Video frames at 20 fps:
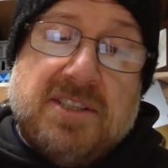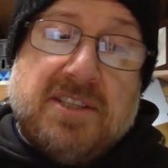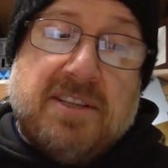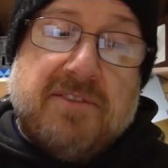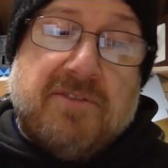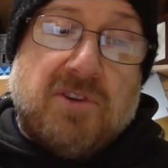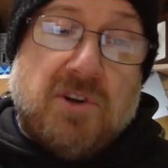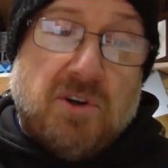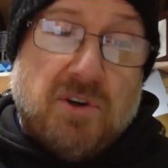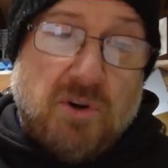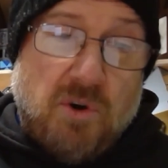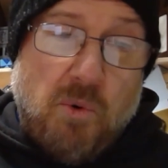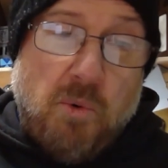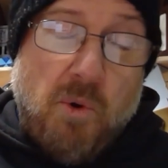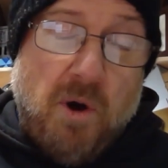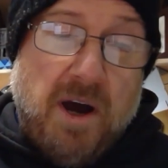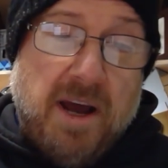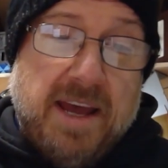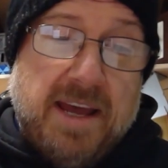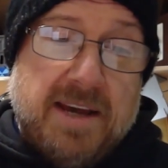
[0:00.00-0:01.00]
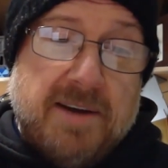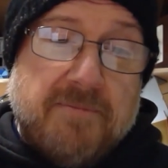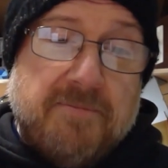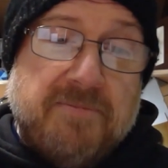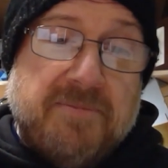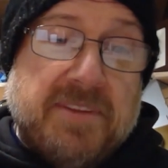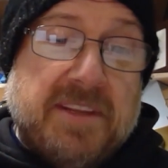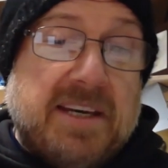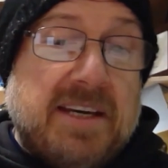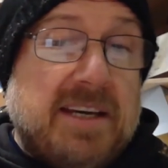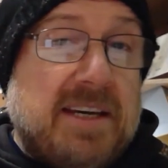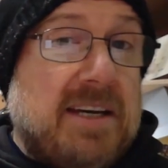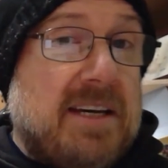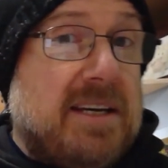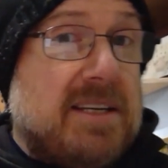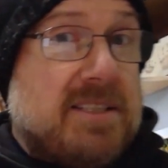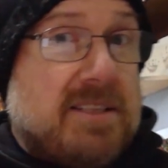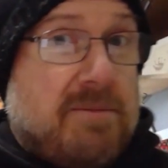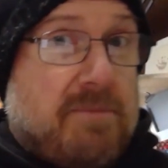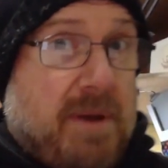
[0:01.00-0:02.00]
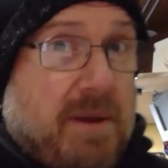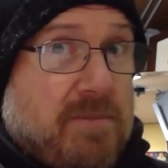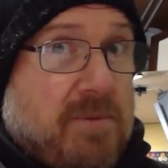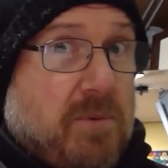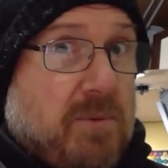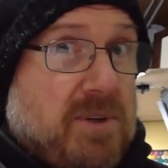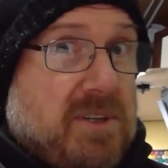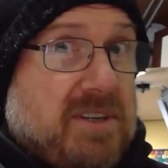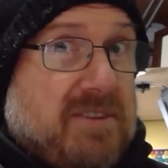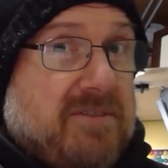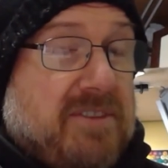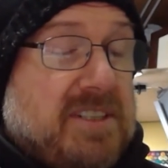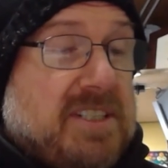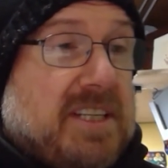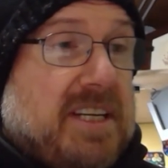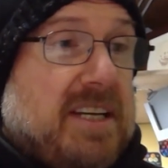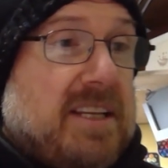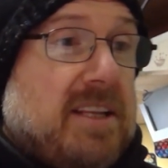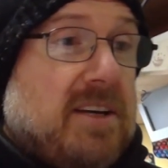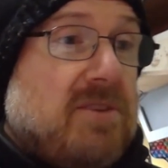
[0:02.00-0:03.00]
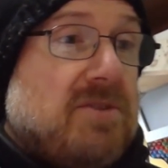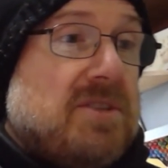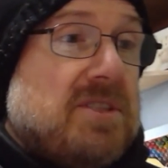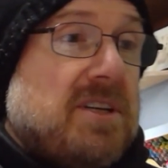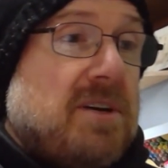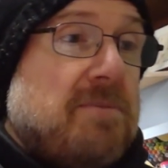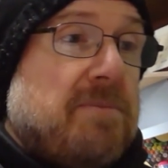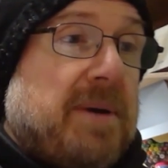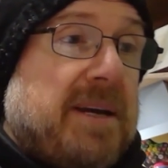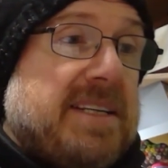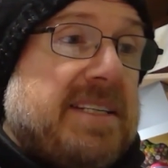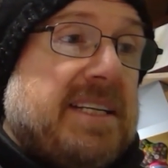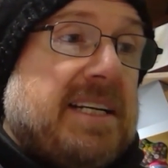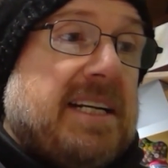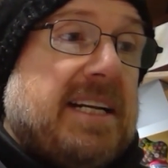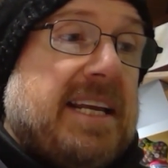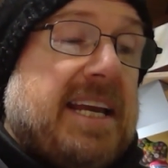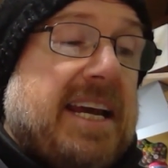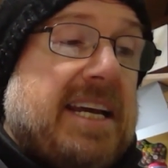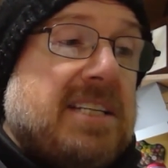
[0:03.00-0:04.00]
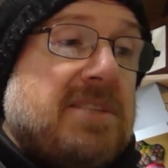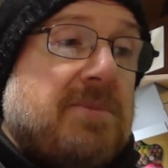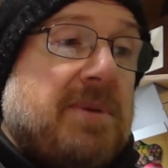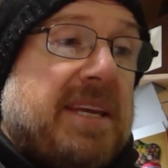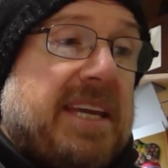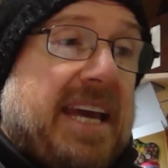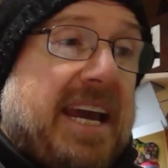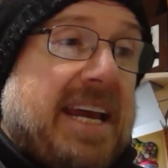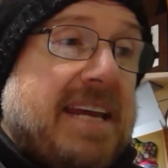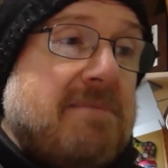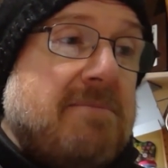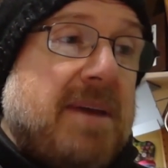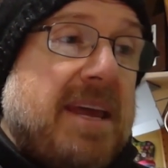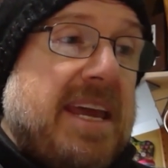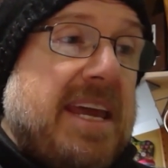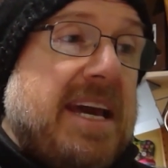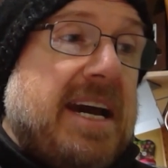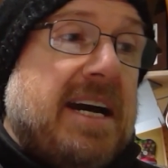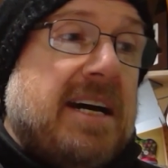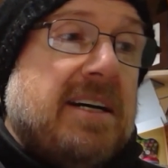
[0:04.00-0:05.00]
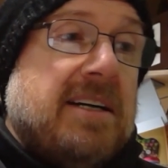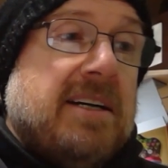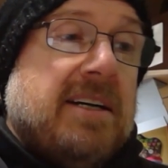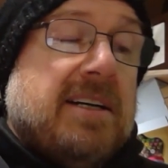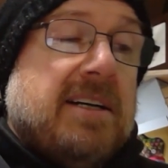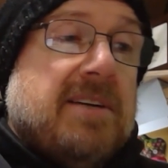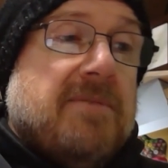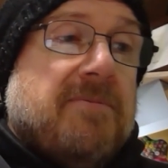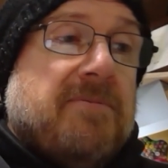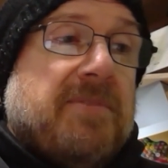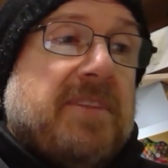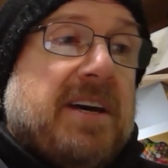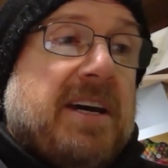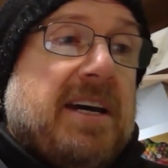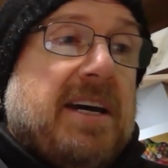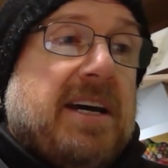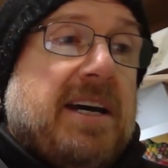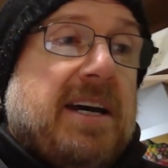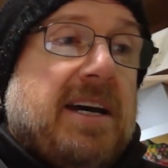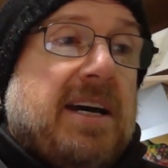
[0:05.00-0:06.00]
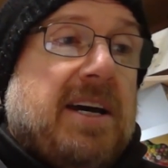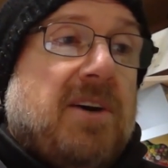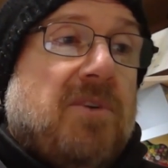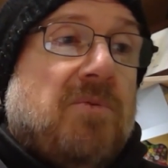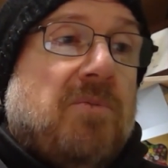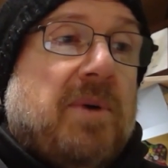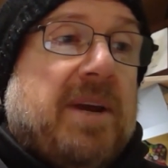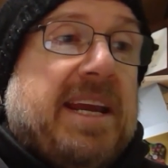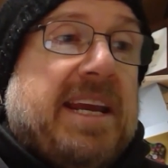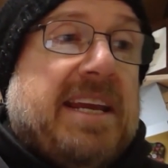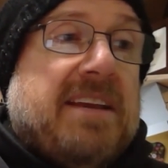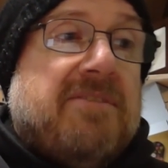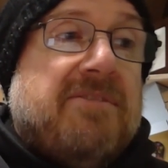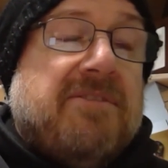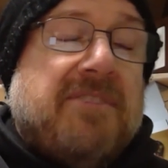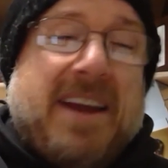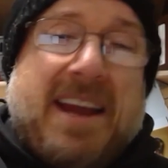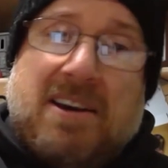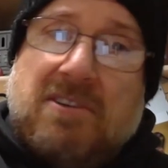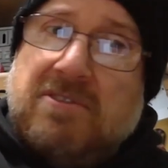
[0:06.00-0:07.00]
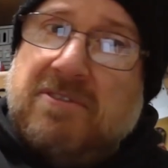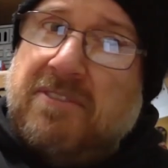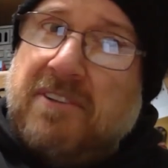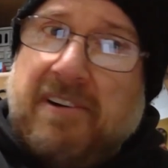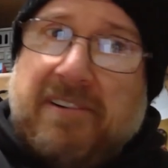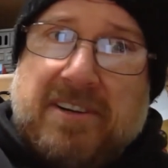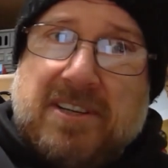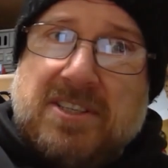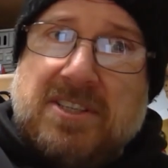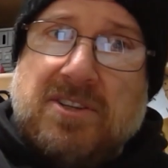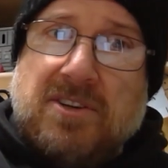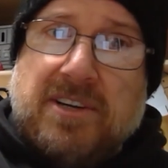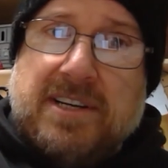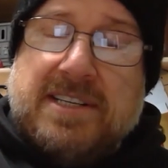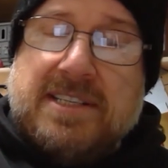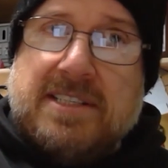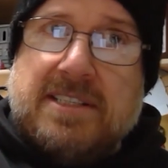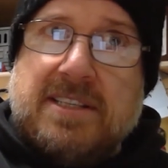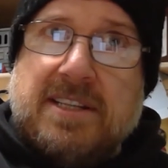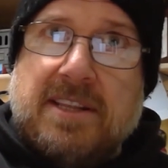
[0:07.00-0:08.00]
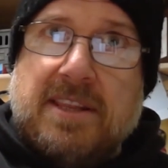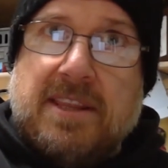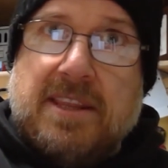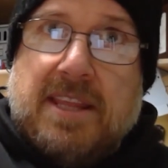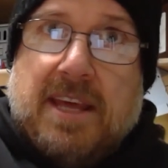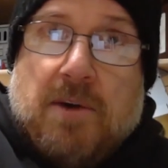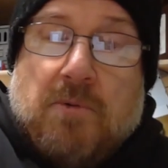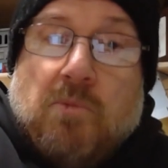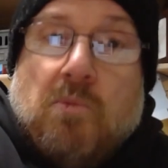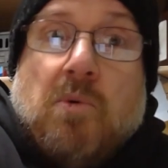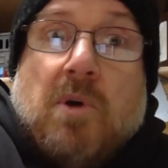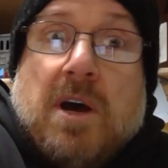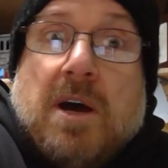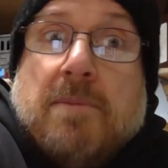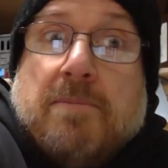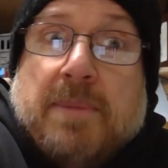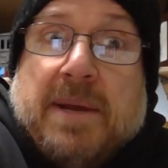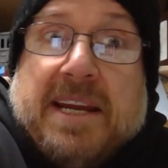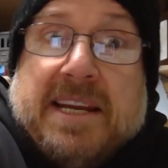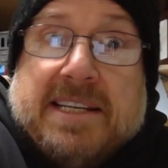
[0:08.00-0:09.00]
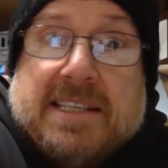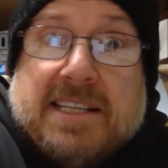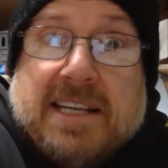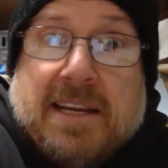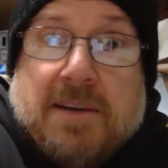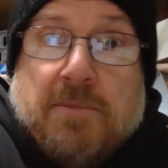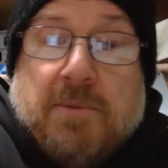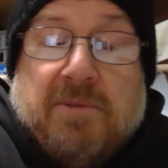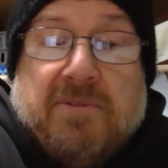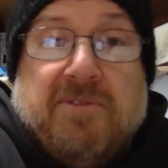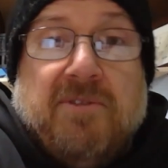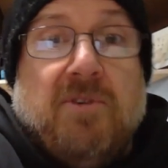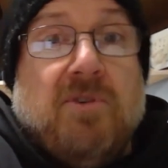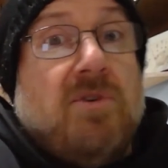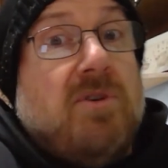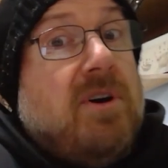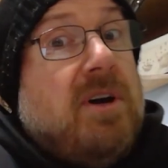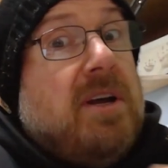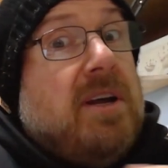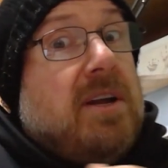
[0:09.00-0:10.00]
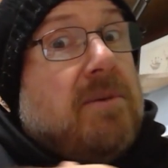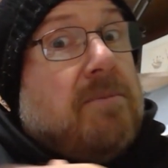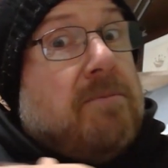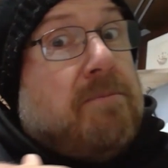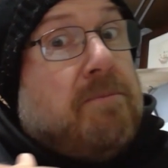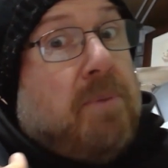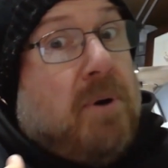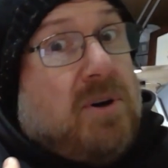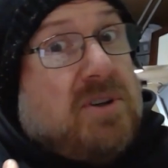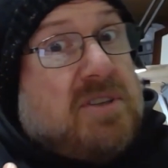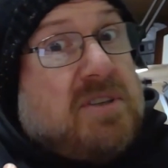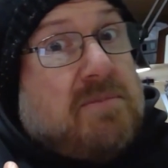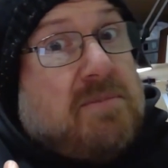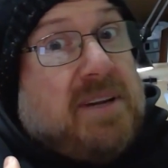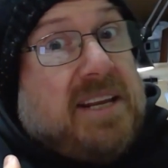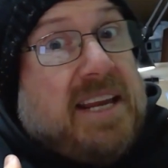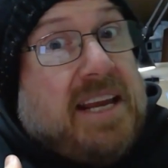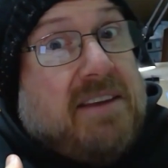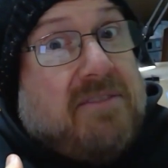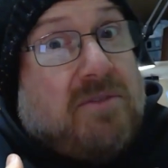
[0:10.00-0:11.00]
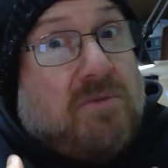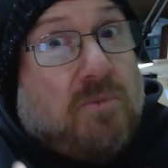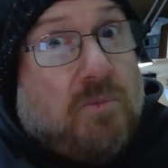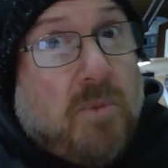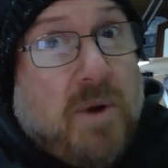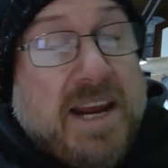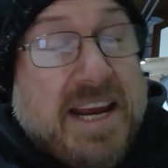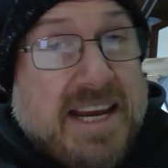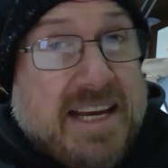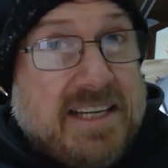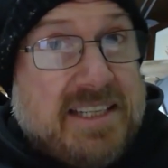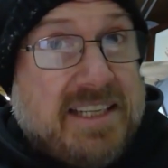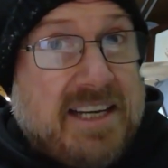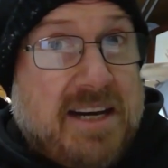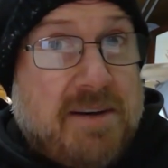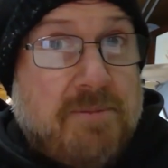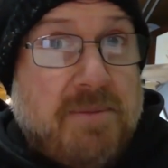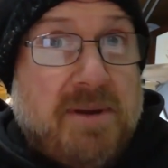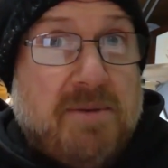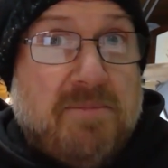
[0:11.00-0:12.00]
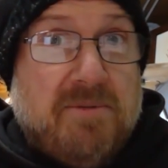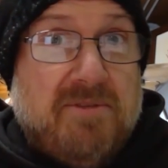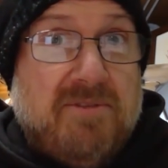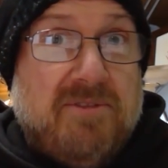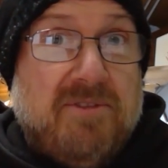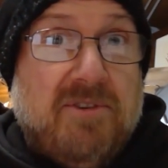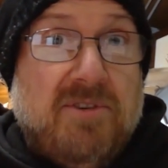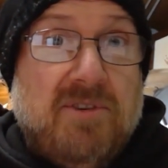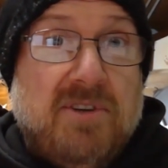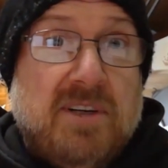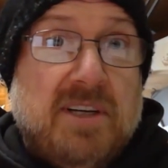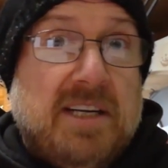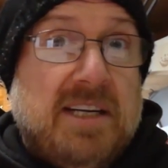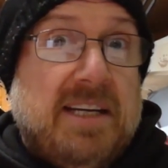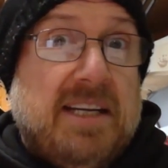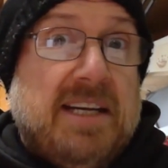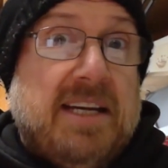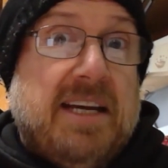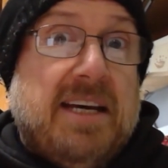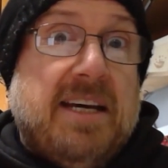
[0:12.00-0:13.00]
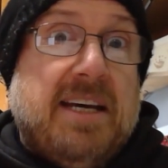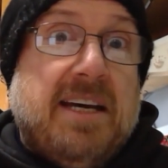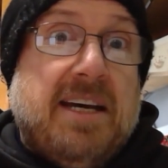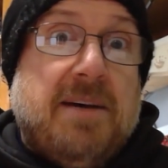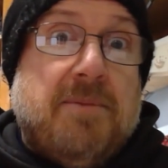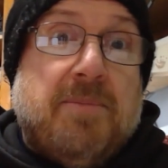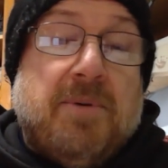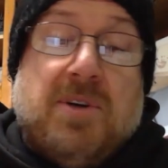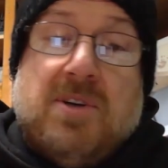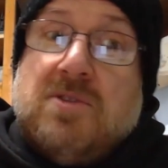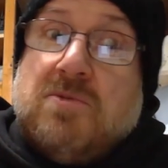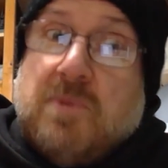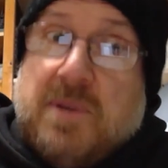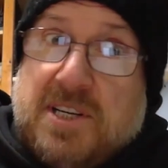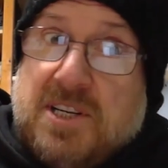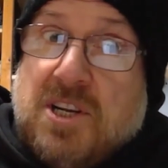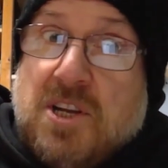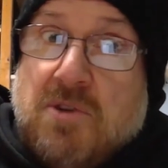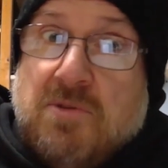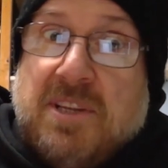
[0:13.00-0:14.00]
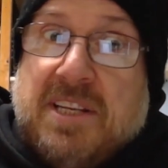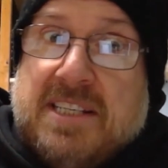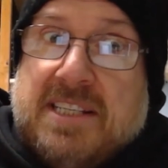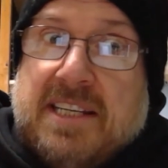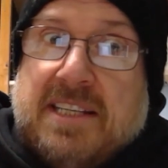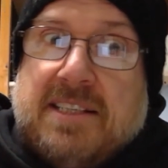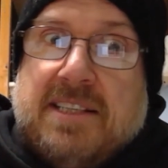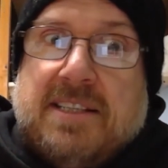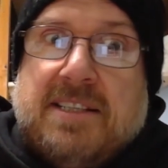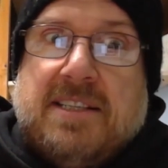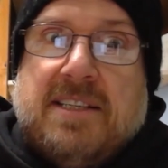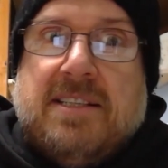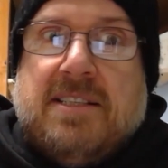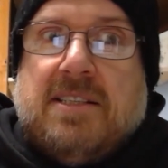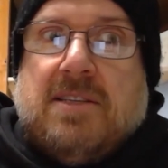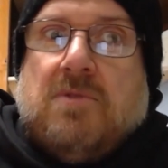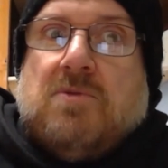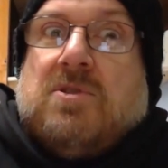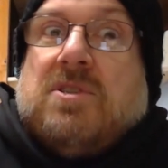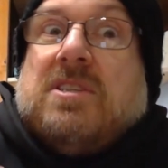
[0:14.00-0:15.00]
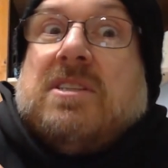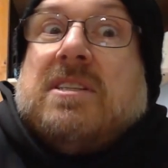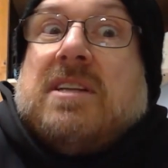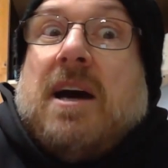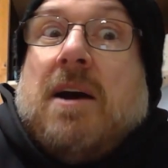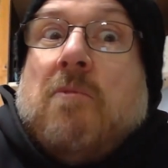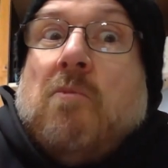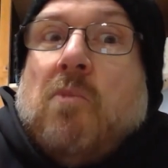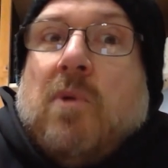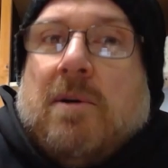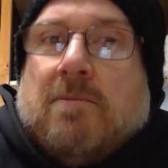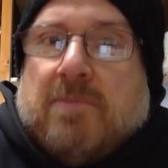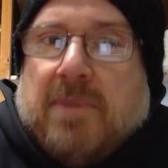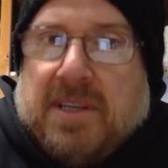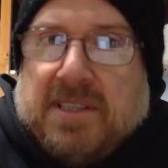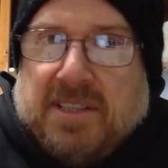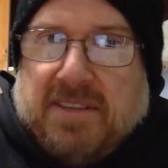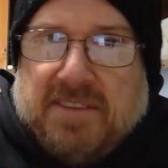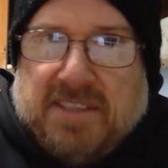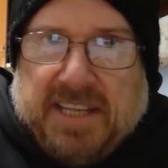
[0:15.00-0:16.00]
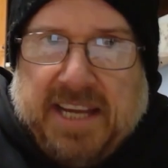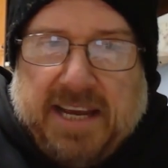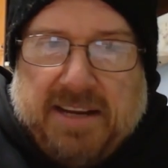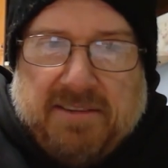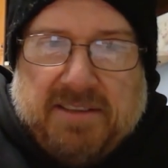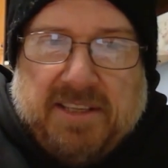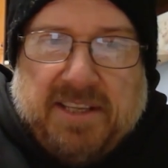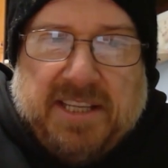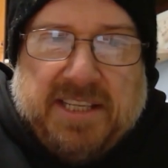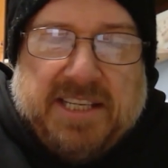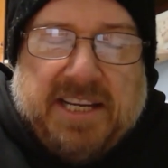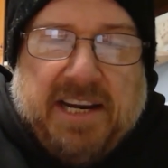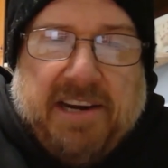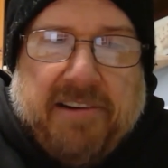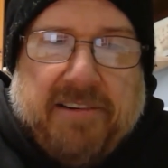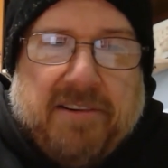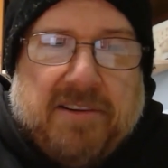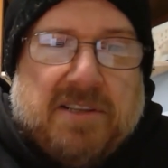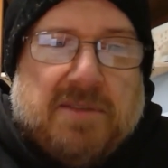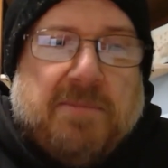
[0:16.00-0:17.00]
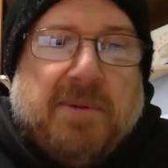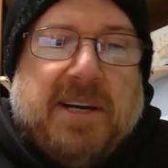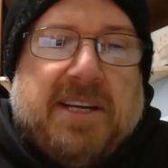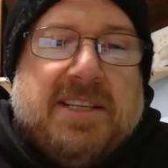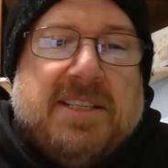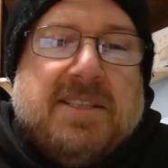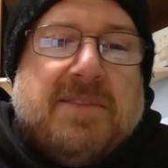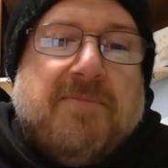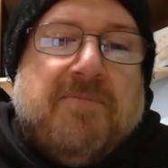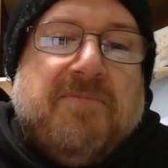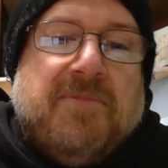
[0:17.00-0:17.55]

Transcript: that have gone quiet, so maybe we should investigate those. So basically, as we came here, We found various signs that there were beings here before. Possibly even we had come here before, because we knew this existed. So someone must have scouted this area of space.